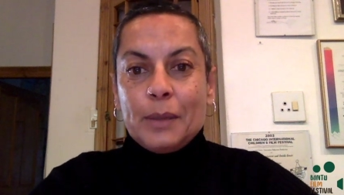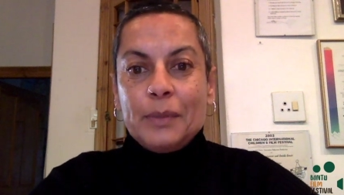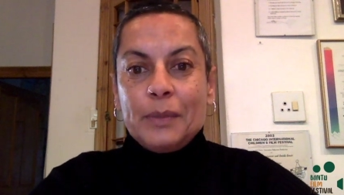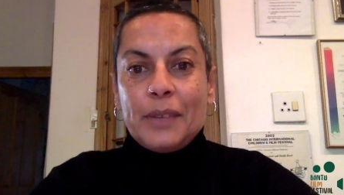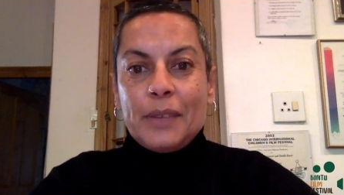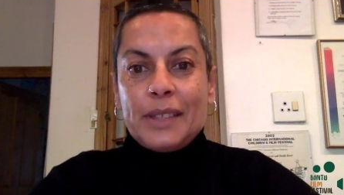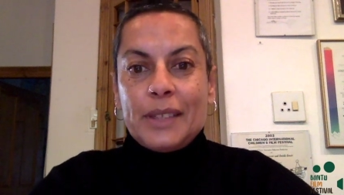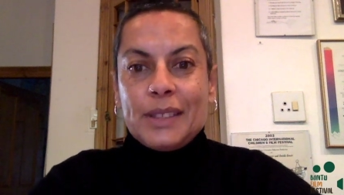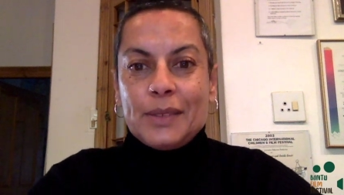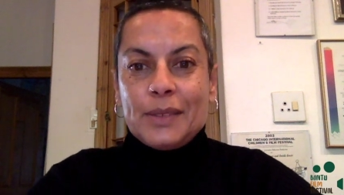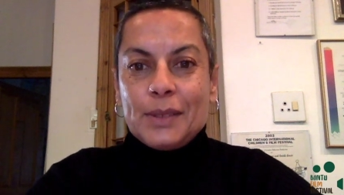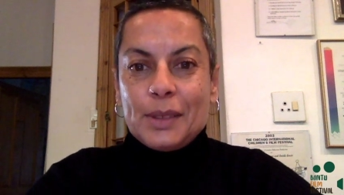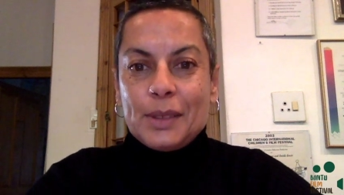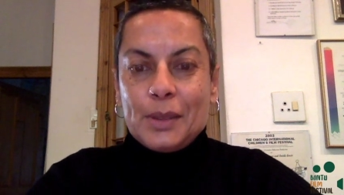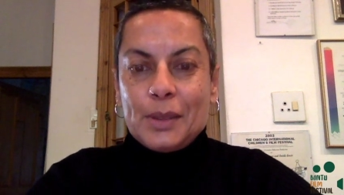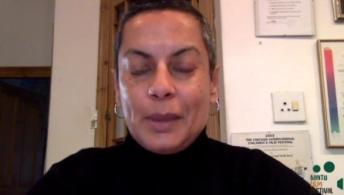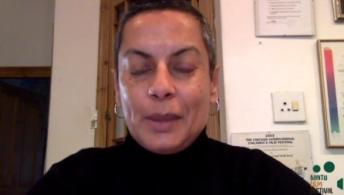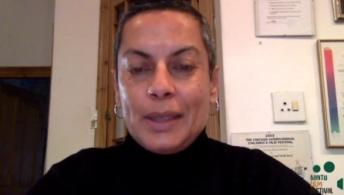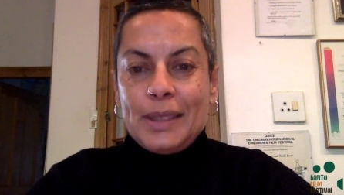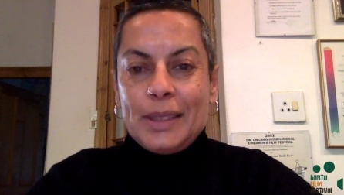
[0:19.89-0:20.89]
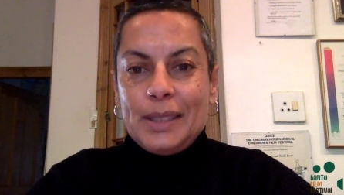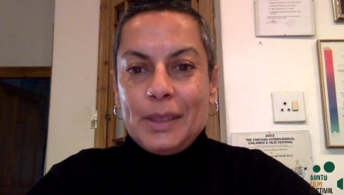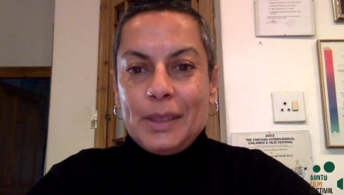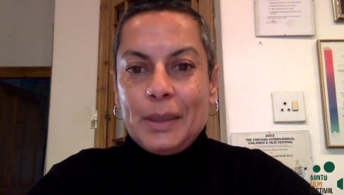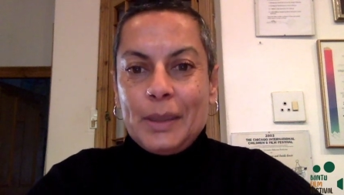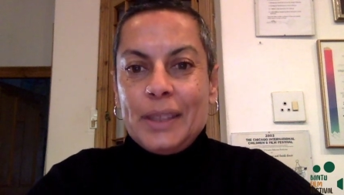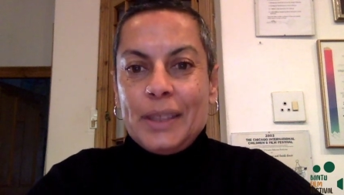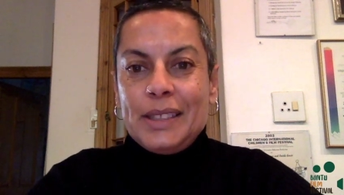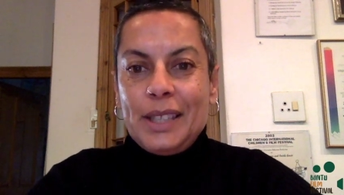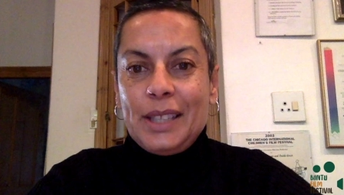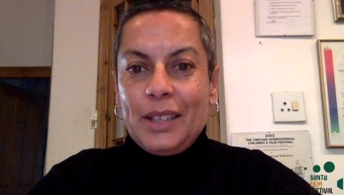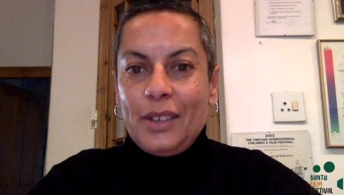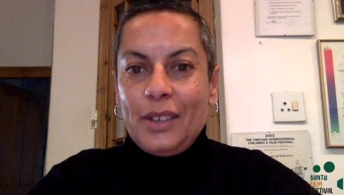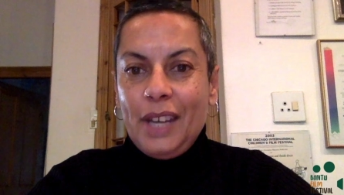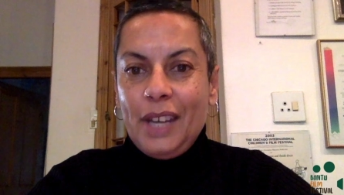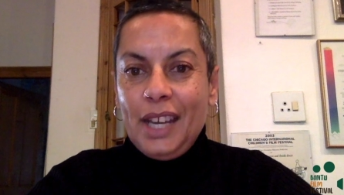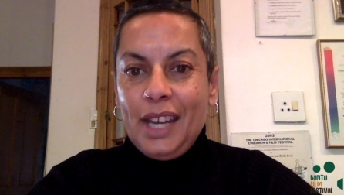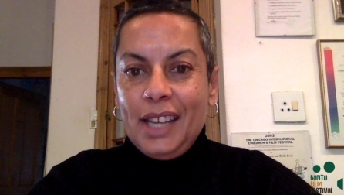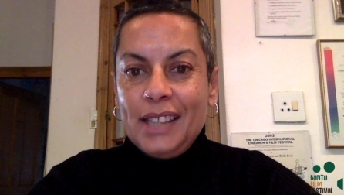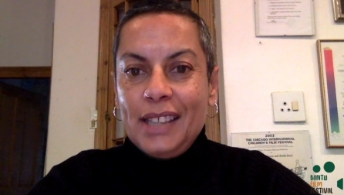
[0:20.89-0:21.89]
Festival
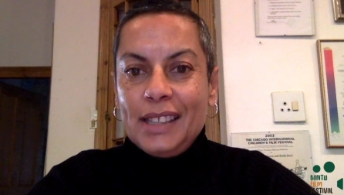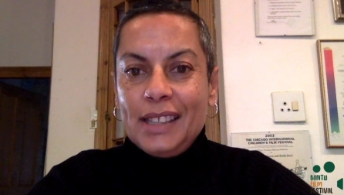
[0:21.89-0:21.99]
2023.